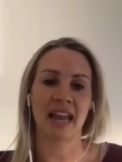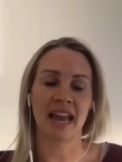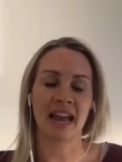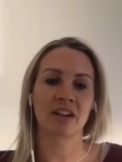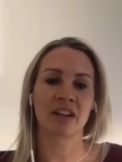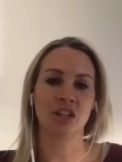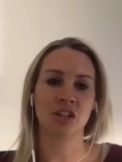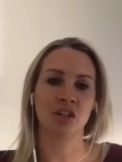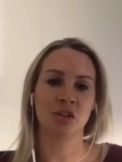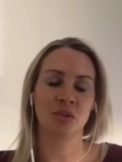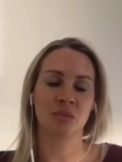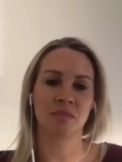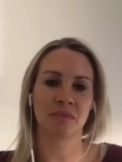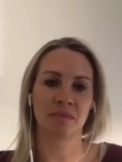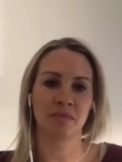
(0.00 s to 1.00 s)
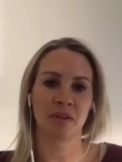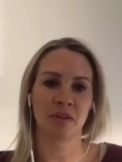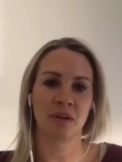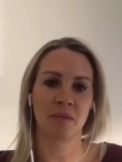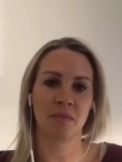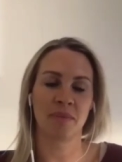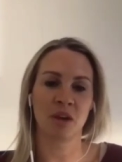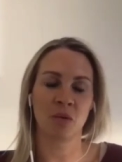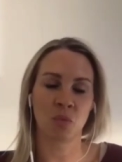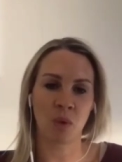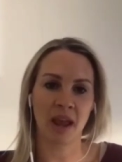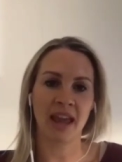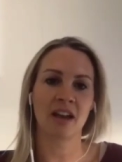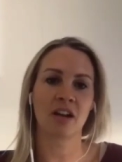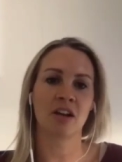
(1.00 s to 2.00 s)
how can you be
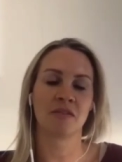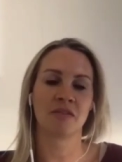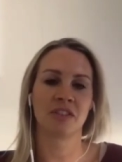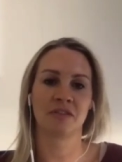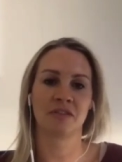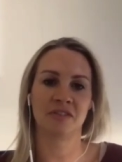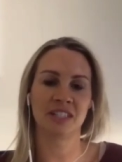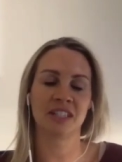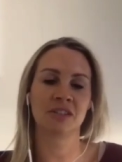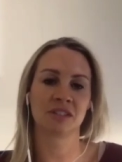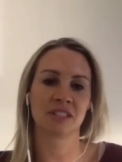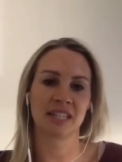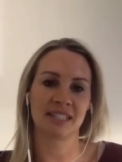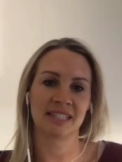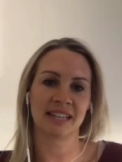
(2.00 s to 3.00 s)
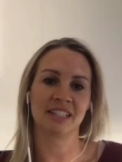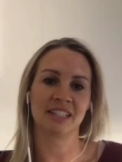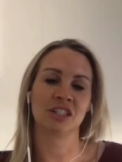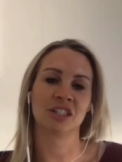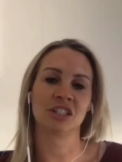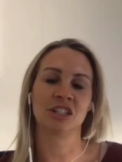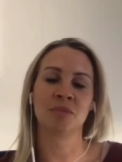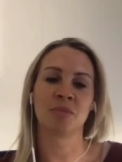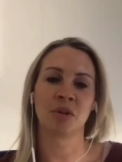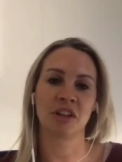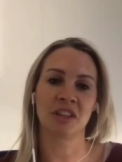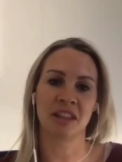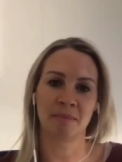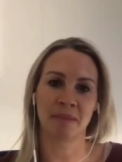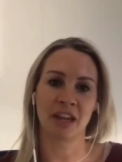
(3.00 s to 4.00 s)
aware of the physical sensations in your body
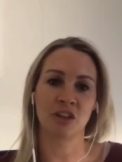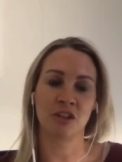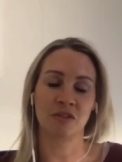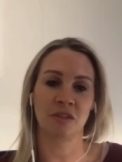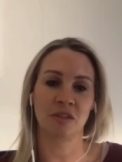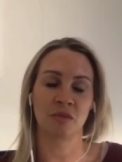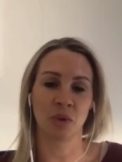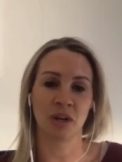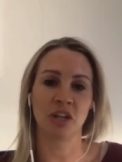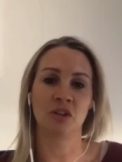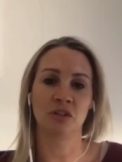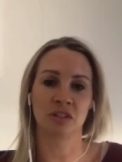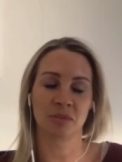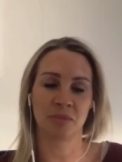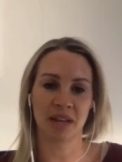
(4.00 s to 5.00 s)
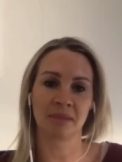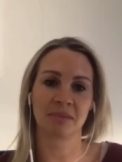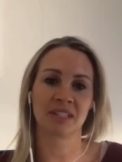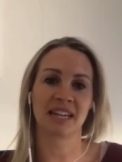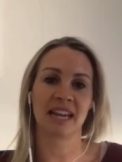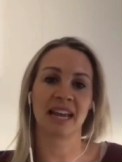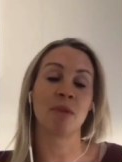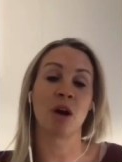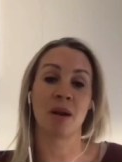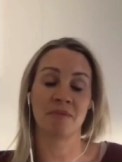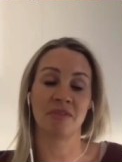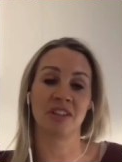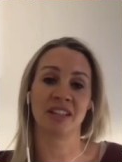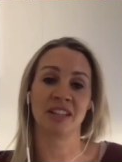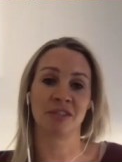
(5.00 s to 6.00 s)
that make you when you to be able to name i'm
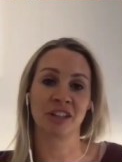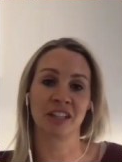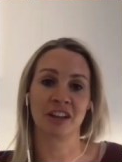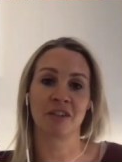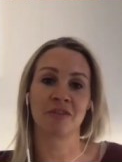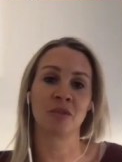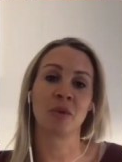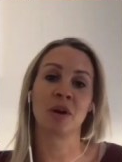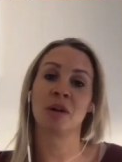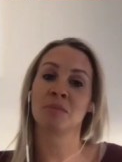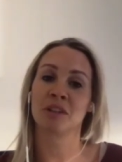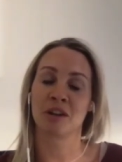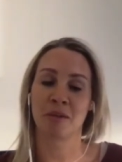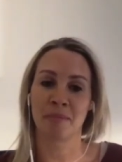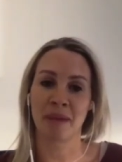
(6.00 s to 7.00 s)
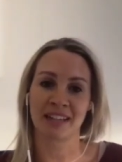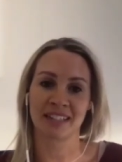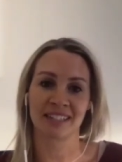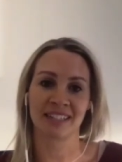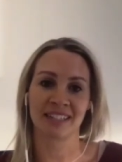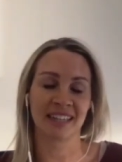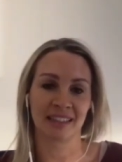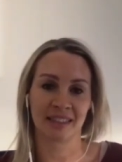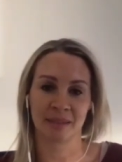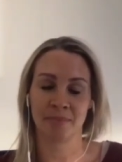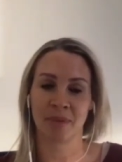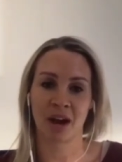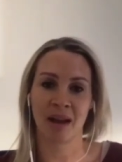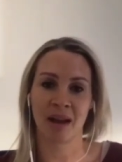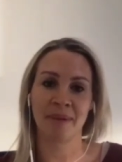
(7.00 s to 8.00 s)
feeling really overwhelmed and i'm about to click the
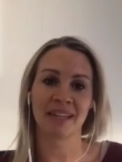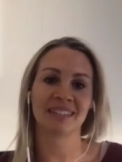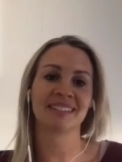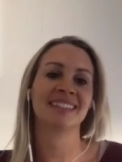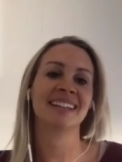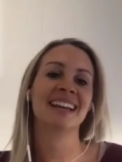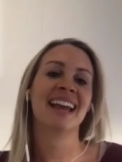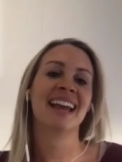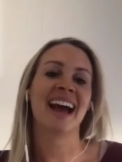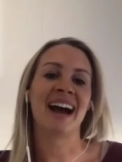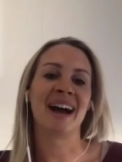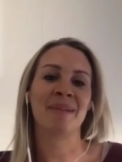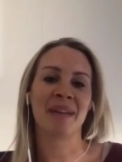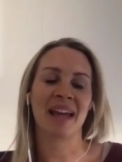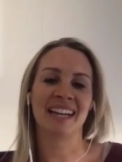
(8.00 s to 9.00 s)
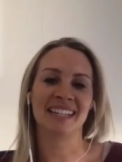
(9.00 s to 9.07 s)
buy button um, and